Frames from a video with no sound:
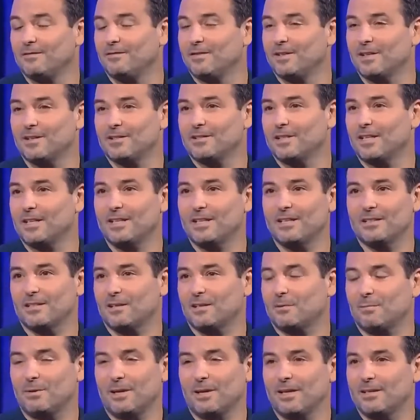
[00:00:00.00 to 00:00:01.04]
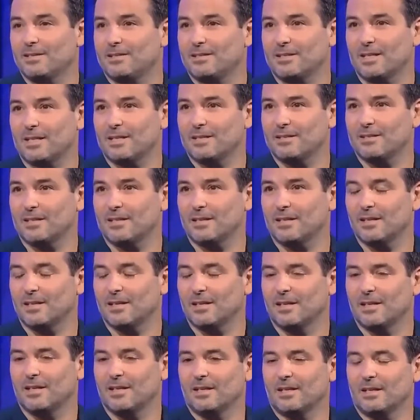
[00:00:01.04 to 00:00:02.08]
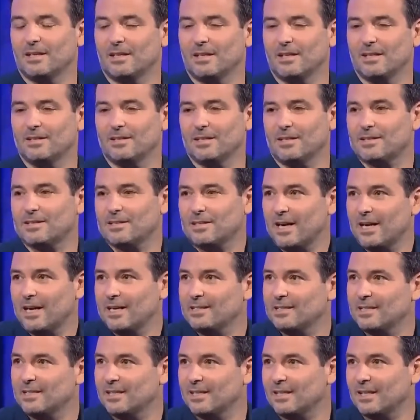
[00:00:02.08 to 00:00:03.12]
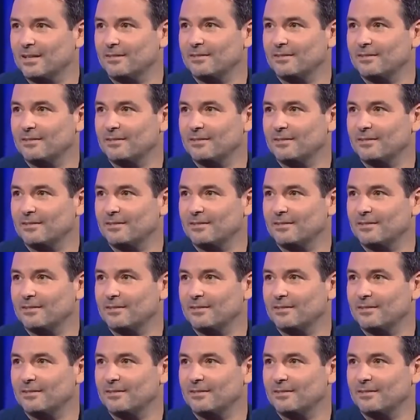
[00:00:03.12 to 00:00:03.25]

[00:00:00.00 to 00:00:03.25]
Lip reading: feels that he's at a place that is exciting.